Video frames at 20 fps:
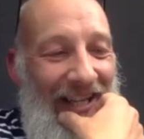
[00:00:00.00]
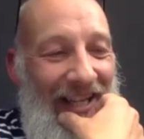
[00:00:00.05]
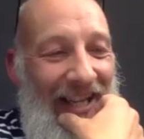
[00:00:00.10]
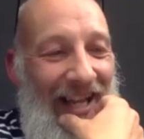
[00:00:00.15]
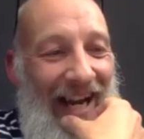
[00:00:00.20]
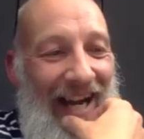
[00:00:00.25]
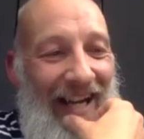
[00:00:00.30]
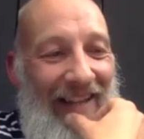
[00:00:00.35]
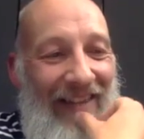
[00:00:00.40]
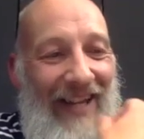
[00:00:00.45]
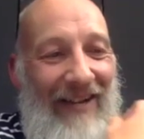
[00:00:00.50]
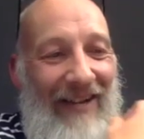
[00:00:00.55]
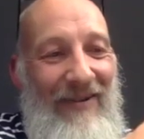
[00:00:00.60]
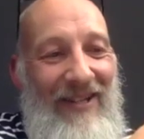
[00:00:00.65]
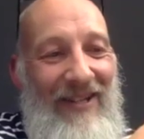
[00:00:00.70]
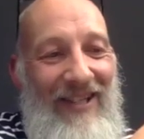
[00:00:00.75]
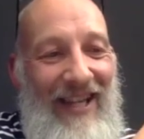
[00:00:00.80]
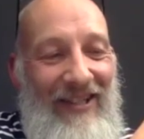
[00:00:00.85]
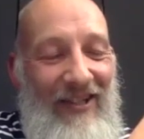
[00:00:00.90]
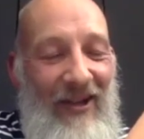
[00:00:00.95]
and there was
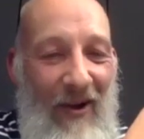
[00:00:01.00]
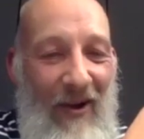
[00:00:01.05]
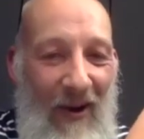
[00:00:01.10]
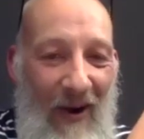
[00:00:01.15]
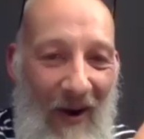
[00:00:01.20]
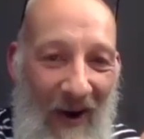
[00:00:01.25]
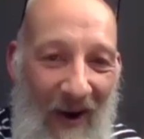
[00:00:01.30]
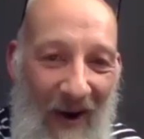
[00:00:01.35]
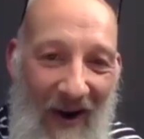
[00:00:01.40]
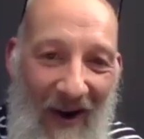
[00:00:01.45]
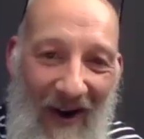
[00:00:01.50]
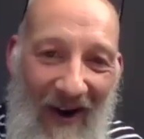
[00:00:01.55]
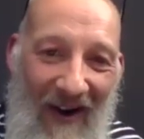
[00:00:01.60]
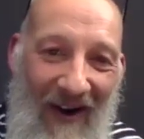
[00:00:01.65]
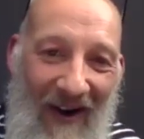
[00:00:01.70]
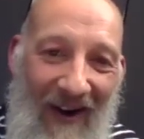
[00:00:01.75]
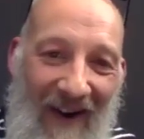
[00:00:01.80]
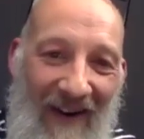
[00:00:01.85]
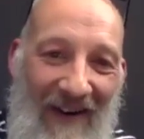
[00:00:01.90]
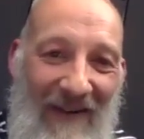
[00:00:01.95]
this
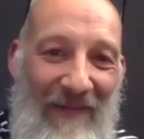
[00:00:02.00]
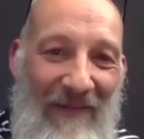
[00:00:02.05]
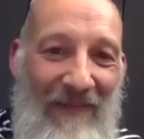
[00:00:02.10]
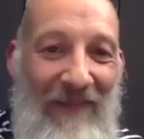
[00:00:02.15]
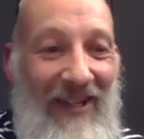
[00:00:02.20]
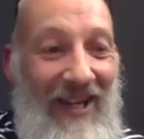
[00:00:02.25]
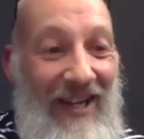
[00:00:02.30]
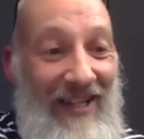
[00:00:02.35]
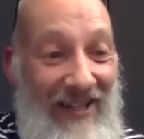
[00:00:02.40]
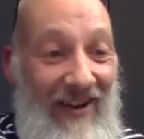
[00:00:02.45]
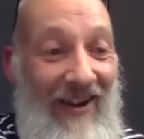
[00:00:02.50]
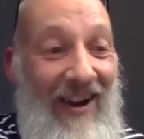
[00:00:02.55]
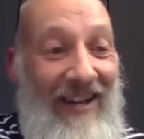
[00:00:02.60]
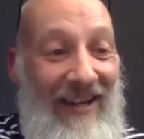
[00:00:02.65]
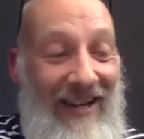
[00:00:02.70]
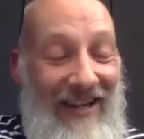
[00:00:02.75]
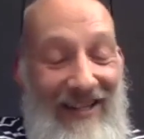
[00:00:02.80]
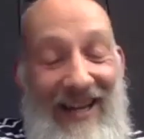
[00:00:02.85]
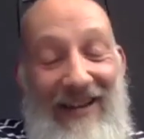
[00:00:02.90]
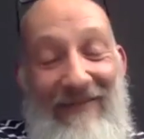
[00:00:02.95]
because I
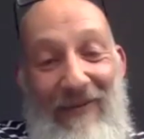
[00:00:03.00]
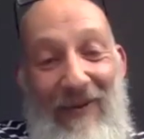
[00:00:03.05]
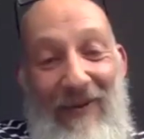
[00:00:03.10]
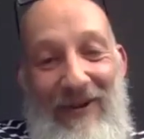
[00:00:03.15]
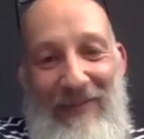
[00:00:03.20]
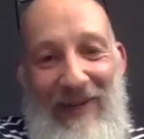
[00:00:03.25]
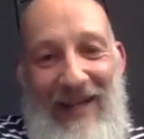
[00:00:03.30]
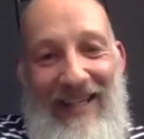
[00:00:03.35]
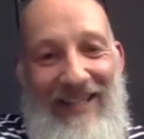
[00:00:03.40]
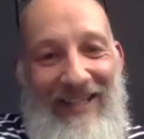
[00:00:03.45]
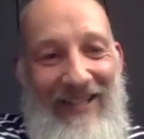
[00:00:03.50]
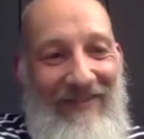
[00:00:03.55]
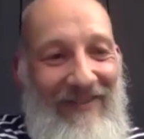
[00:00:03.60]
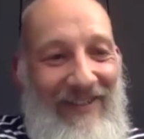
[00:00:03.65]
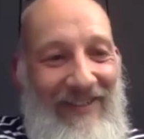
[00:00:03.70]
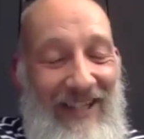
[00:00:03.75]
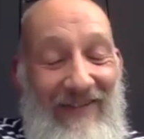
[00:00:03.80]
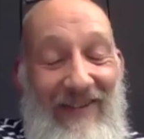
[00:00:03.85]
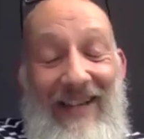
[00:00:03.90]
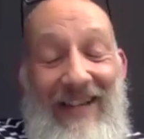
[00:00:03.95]
because they watched Play School
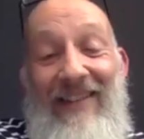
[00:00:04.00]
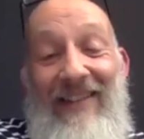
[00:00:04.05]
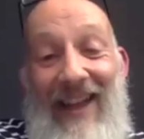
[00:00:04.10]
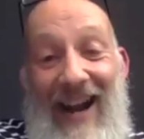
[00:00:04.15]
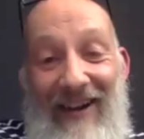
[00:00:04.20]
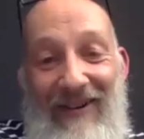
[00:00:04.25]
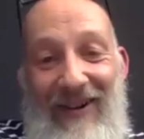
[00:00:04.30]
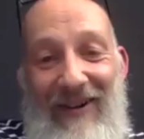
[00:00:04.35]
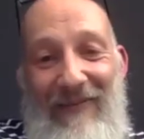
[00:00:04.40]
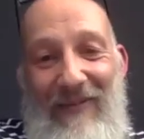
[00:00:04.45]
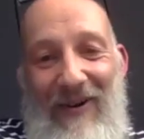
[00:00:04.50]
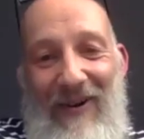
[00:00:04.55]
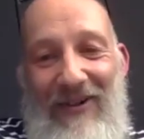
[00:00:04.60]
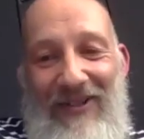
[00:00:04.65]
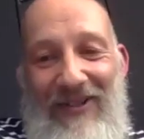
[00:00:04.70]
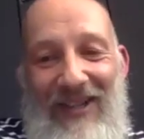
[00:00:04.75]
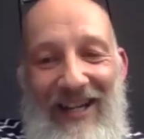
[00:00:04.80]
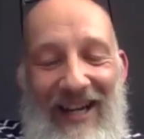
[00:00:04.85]
TV, and there I was.